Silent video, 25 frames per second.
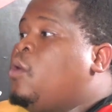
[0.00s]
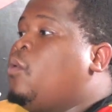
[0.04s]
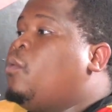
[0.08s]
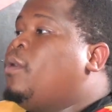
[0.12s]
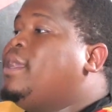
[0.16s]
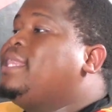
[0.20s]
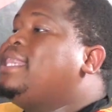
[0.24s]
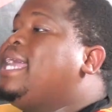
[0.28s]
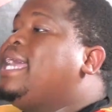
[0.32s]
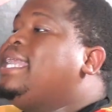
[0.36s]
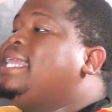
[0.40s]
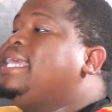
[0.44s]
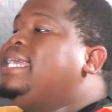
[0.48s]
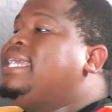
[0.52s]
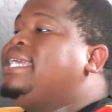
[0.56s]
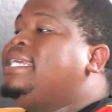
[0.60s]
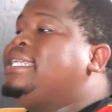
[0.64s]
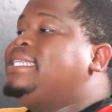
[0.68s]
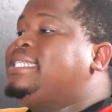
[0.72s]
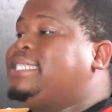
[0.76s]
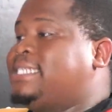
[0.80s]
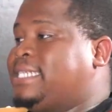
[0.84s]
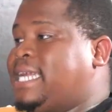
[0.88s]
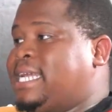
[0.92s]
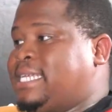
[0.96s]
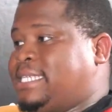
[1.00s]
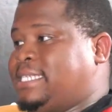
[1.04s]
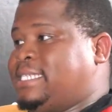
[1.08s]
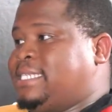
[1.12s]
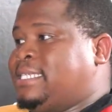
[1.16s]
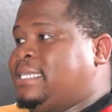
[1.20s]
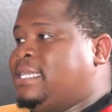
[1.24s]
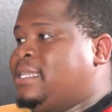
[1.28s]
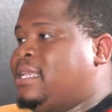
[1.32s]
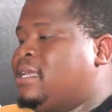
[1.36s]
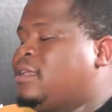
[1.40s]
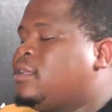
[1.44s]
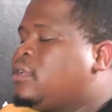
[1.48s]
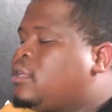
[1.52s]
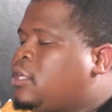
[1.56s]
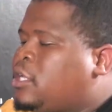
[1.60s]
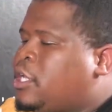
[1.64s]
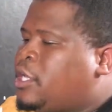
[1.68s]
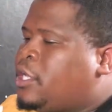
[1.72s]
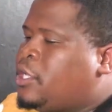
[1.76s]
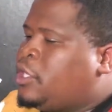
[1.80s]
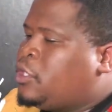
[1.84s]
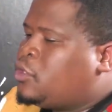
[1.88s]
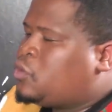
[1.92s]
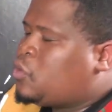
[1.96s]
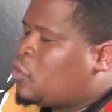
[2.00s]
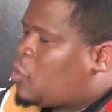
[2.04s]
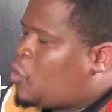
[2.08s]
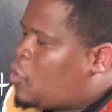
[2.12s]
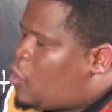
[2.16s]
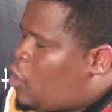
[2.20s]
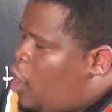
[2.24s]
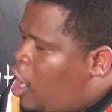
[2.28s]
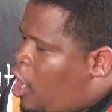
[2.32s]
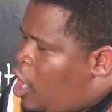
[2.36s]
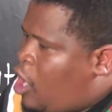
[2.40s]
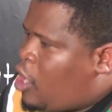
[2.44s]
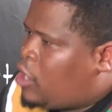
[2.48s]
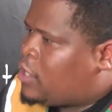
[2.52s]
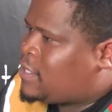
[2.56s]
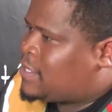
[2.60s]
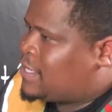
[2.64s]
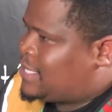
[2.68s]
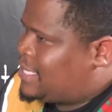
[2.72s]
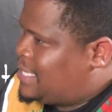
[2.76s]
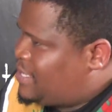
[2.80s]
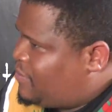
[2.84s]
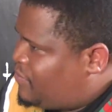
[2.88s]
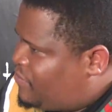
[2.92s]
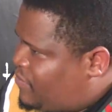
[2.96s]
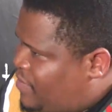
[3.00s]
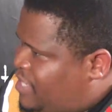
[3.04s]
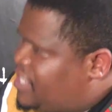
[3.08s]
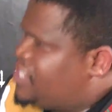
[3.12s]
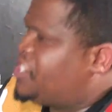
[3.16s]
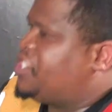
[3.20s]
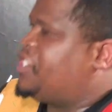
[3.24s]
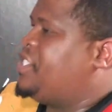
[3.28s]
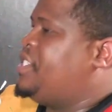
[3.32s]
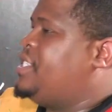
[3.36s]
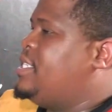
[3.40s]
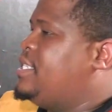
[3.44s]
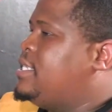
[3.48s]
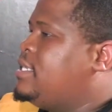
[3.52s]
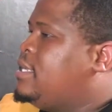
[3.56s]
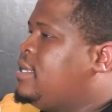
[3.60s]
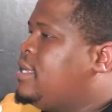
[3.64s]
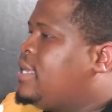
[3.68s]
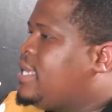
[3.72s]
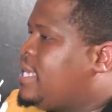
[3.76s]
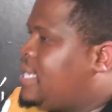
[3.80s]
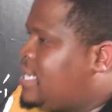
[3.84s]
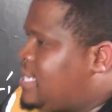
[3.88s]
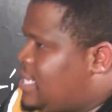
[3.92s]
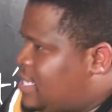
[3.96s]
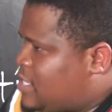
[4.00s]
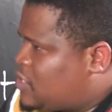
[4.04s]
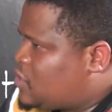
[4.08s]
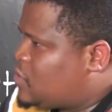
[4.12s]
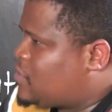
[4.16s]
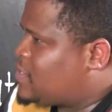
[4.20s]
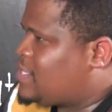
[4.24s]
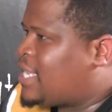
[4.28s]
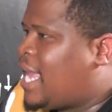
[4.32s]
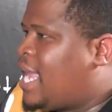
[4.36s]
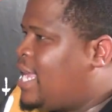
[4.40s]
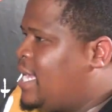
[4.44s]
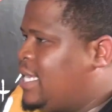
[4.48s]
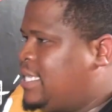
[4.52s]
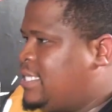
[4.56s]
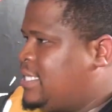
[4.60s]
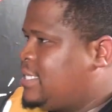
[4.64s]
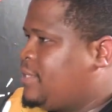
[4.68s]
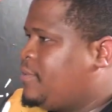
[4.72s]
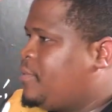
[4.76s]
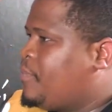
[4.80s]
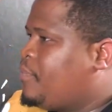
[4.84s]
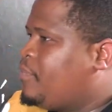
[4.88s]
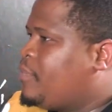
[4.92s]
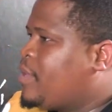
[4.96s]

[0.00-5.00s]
with an interest to cause division in the society.